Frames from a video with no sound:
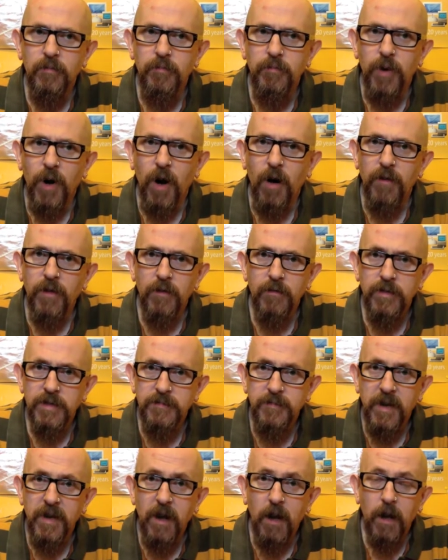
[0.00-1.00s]
But although there's
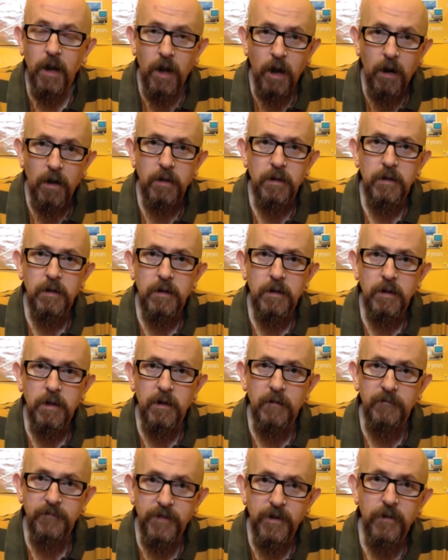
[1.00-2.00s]
been a lot
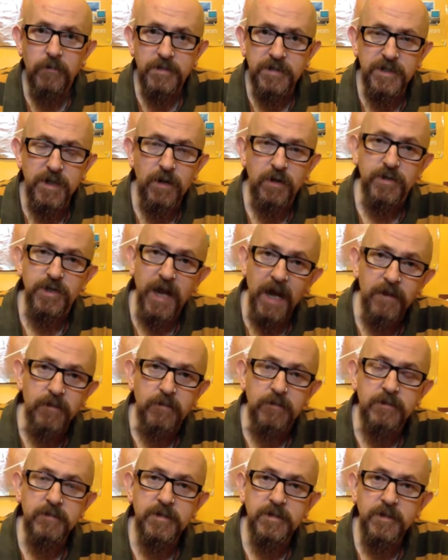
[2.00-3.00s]
of those sort of
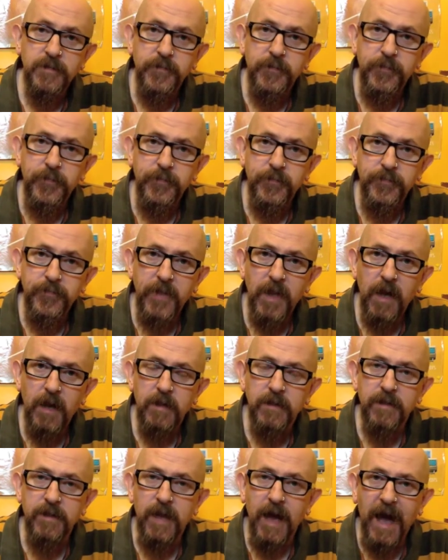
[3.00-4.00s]
channels,
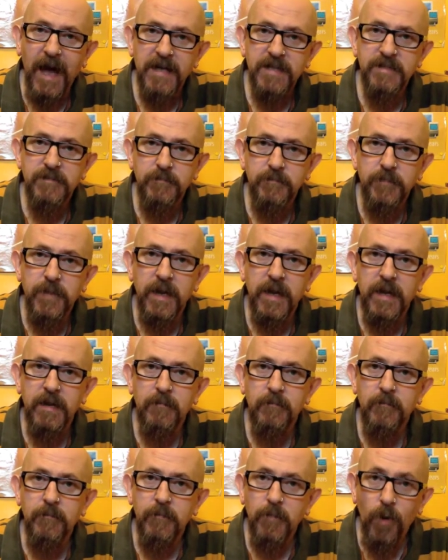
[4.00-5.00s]
there hasn't
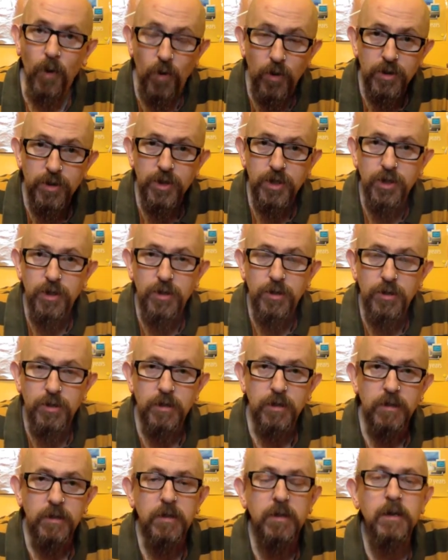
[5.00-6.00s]
been much
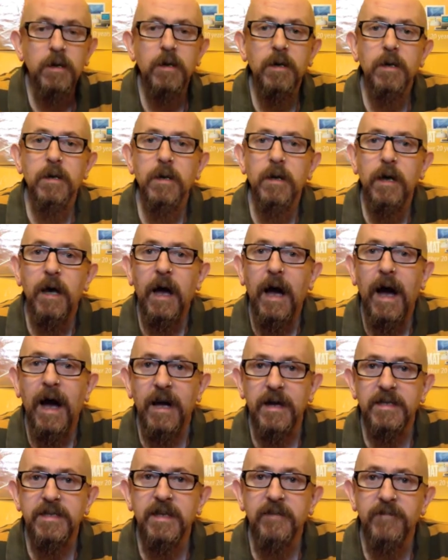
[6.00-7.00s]

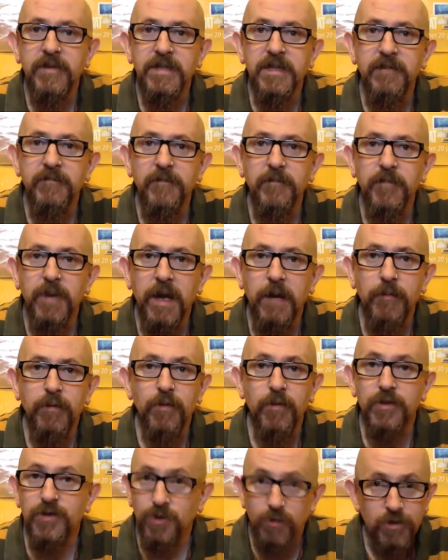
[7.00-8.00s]
activity from people
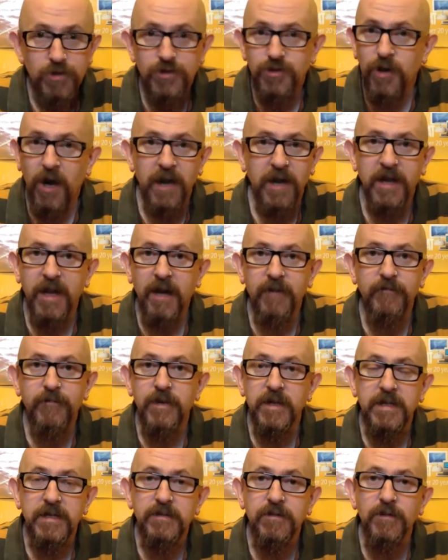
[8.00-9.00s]
who are just trying to get
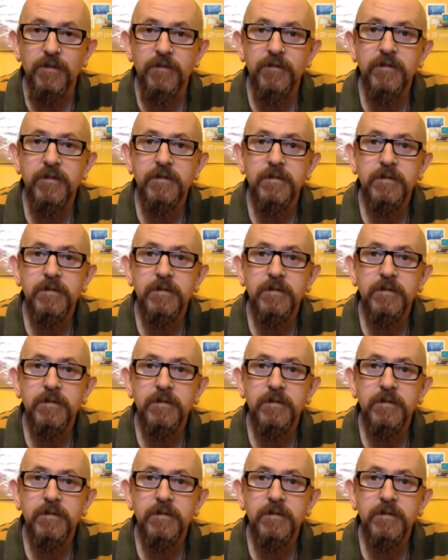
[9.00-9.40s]
free stuff.